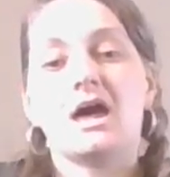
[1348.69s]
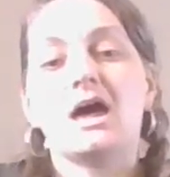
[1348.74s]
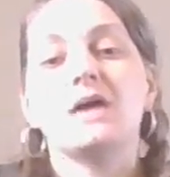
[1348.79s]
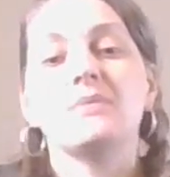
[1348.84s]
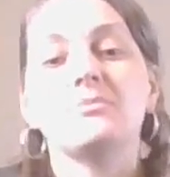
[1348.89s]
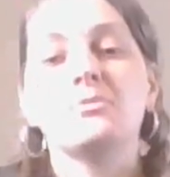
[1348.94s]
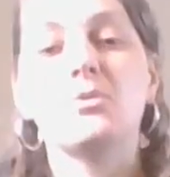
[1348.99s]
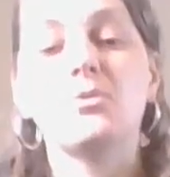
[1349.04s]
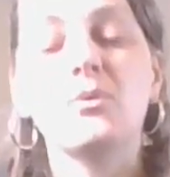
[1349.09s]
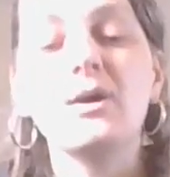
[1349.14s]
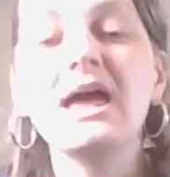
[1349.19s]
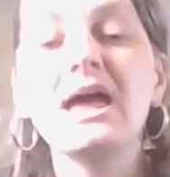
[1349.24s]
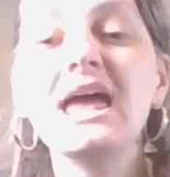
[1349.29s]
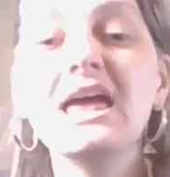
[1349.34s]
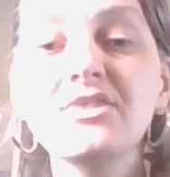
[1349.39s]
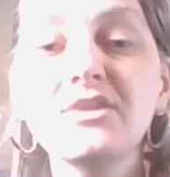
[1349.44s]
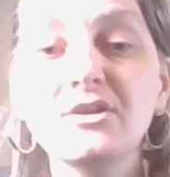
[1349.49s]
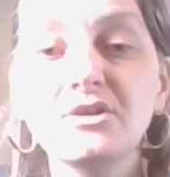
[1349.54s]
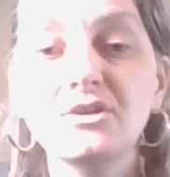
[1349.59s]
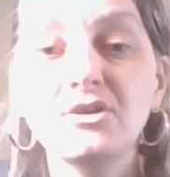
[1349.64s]
I'm
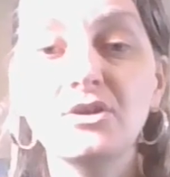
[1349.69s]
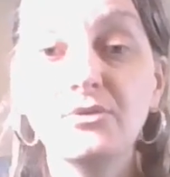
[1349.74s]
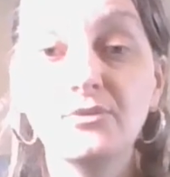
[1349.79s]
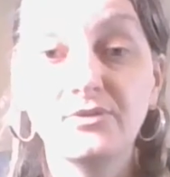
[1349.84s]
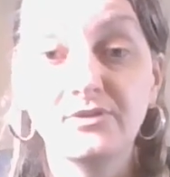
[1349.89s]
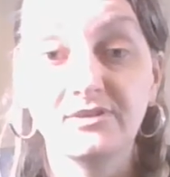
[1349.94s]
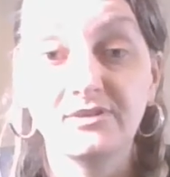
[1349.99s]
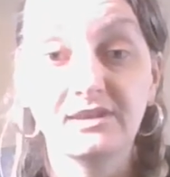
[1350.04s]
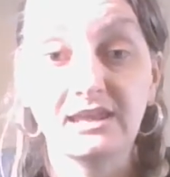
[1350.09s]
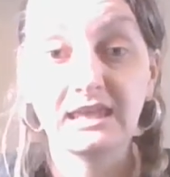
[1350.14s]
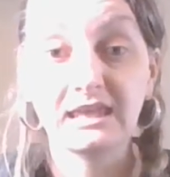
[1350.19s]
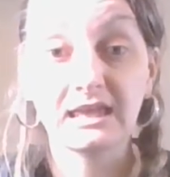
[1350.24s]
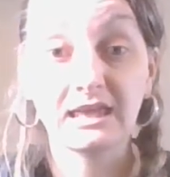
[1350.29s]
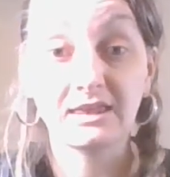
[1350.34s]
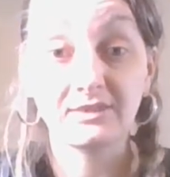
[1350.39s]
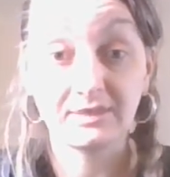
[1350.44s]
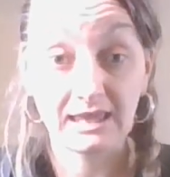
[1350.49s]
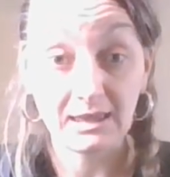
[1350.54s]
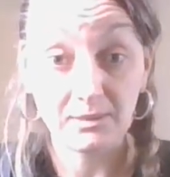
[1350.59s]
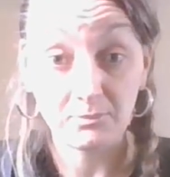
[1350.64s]
aware that Lucy
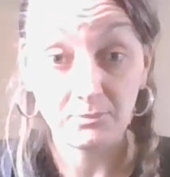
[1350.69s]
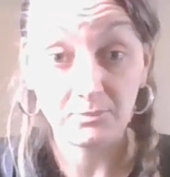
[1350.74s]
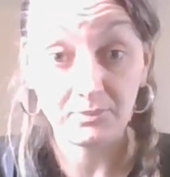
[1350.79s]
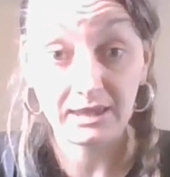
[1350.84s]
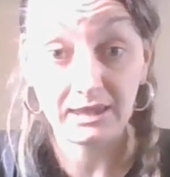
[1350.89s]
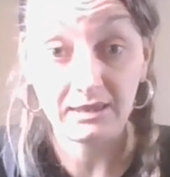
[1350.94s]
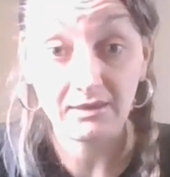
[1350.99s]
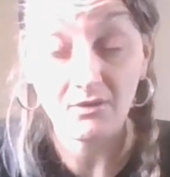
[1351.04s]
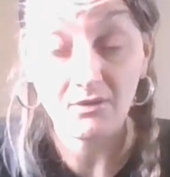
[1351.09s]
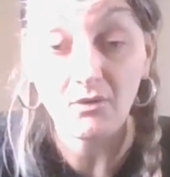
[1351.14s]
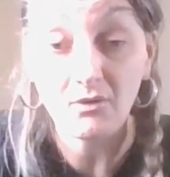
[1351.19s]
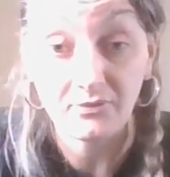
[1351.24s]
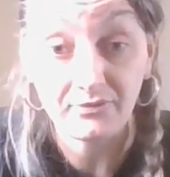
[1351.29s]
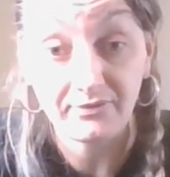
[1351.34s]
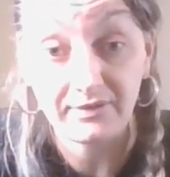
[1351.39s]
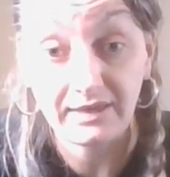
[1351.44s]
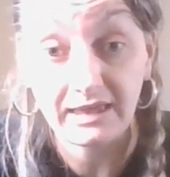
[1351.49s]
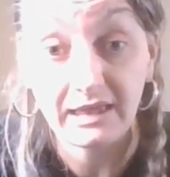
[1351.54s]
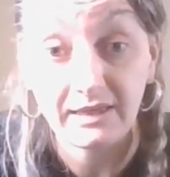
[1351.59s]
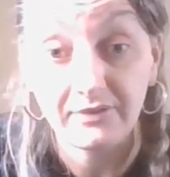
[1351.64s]
at the MP
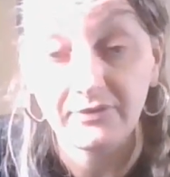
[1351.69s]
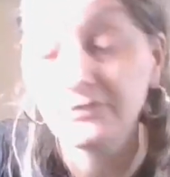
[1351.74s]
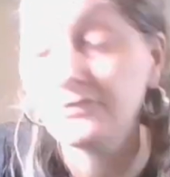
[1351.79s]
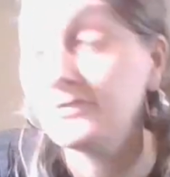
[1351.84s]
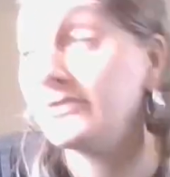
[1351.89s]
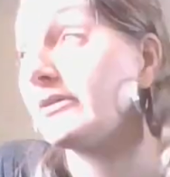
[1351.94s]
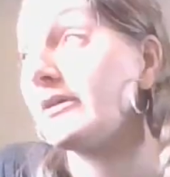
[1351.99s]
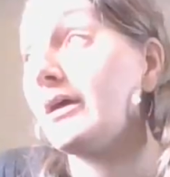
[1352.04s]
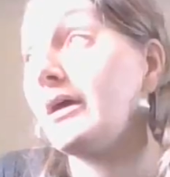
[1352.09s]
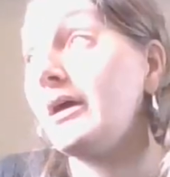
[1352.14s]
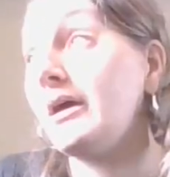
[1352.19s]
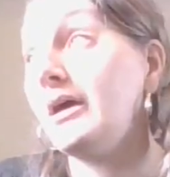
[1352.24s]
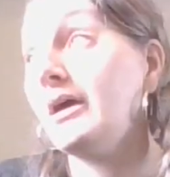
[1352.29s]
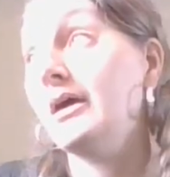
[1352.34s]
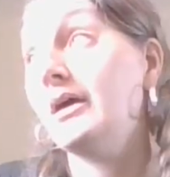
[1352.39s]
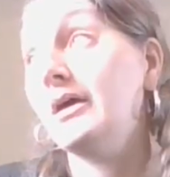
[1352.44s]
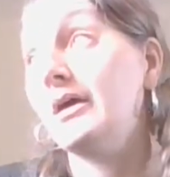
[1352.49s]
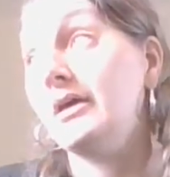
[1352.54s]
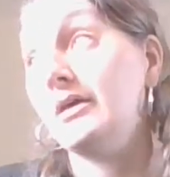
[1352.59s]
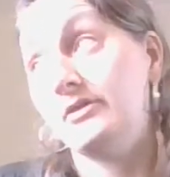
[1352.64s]
office
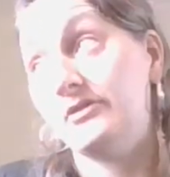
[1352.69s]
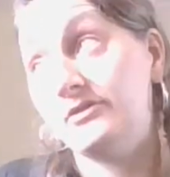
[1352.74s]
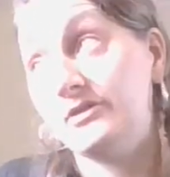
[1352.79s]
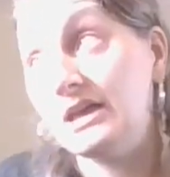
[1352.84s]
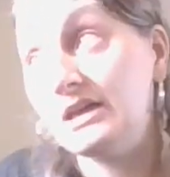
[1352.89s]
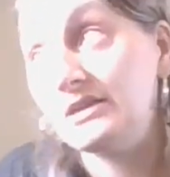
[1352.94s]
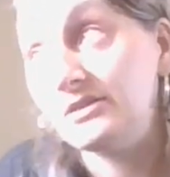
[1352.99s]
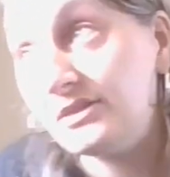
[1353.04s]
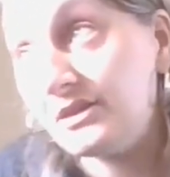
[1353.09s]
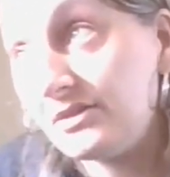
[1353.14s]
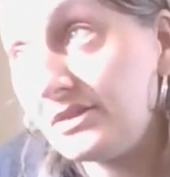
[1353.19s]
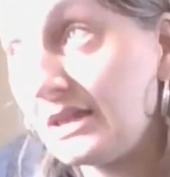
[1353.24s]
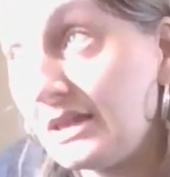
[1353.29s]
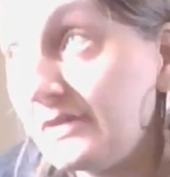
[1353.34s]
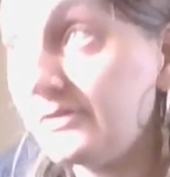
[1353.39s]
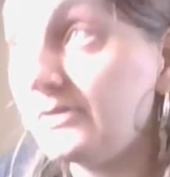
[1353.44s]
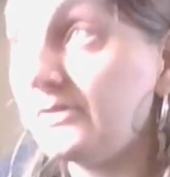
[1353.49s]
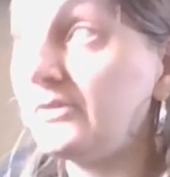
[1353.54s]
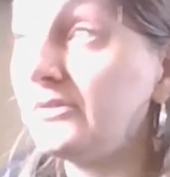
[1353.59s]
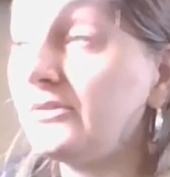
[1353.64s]
said that
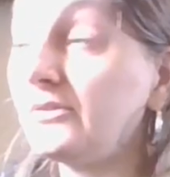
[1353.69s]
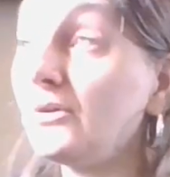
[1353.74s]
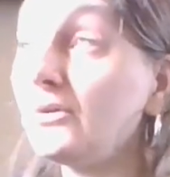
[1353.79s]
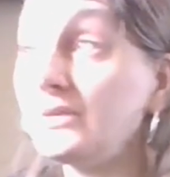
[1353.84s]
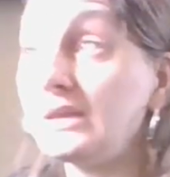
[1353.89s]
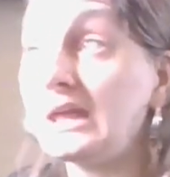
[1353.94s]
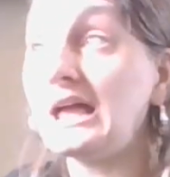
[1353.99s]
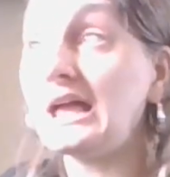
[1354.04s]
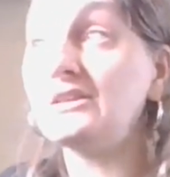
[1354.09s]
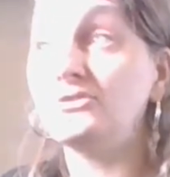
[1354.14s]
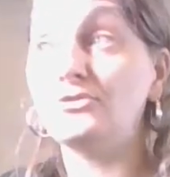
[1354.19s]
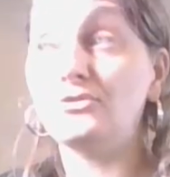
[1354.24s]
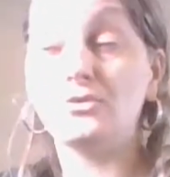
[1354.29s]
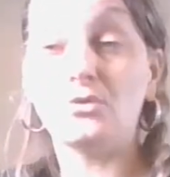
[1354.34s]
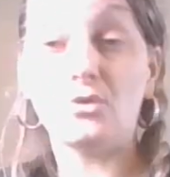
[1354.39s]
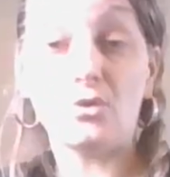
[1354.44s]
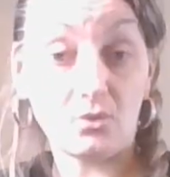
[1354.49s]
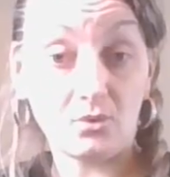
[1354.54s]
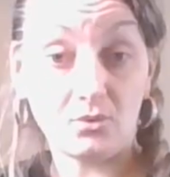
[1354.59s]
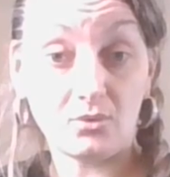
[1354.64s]
there's a Scott
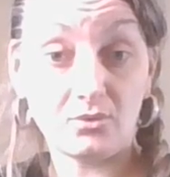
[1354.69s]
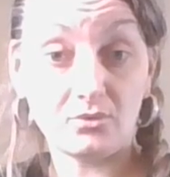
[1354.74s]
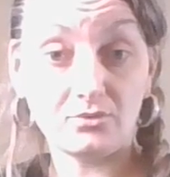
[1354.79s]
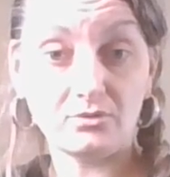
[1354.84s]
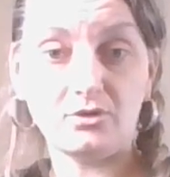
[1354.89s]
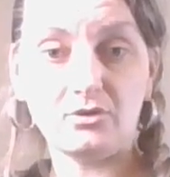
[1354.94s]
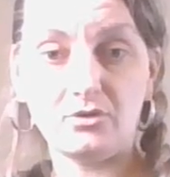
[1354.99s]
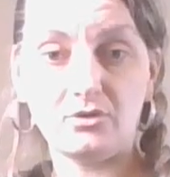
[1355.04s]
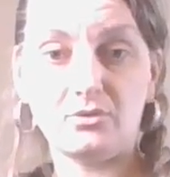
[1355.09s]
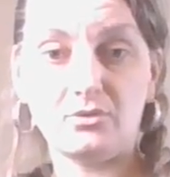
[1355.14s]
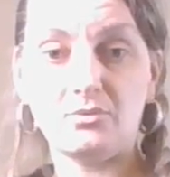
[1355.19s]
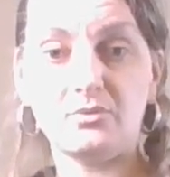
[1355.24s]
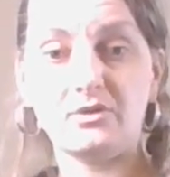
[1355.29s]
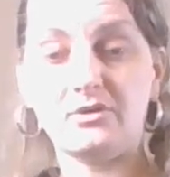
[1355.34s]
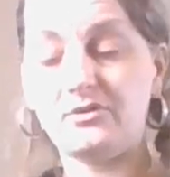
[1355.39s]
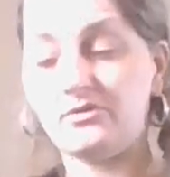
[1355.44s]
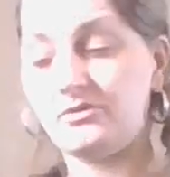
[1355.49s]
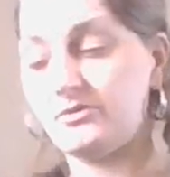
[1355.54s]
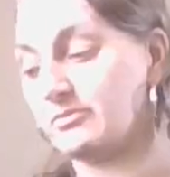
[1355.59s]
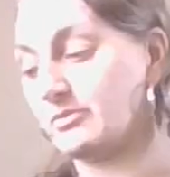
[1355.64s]
Andrew Horne who
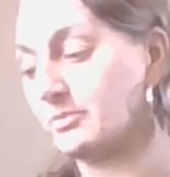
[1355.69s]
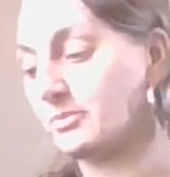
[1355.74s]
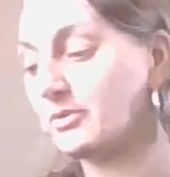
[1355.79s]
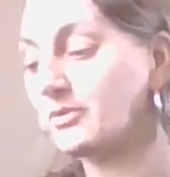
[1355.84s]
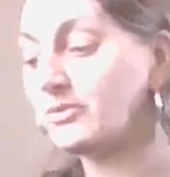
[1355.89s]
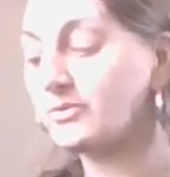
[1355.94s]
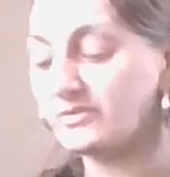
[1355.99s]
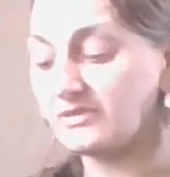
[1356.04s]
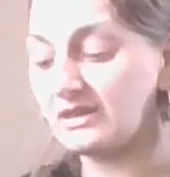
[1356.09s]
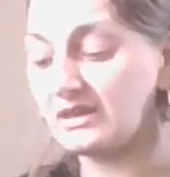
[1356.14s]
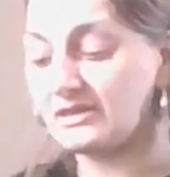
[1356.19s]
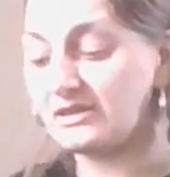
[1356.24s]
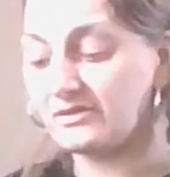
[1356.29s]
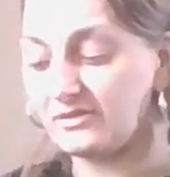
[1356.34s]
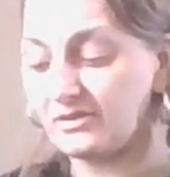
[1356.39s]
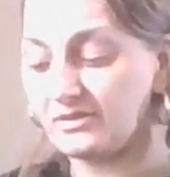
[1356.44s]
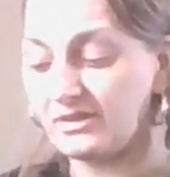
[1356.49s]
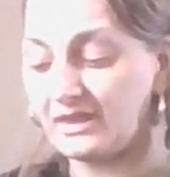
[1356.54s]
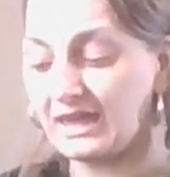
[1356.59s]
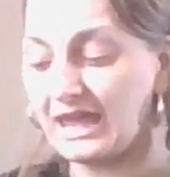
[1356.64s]
was reported
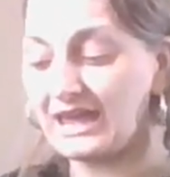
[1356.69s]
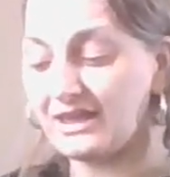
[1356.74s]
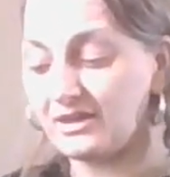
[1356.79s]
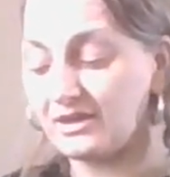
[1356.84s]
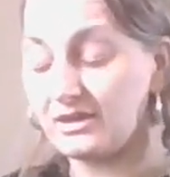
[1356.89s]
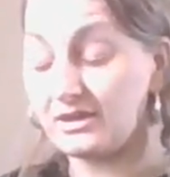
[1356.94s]
to the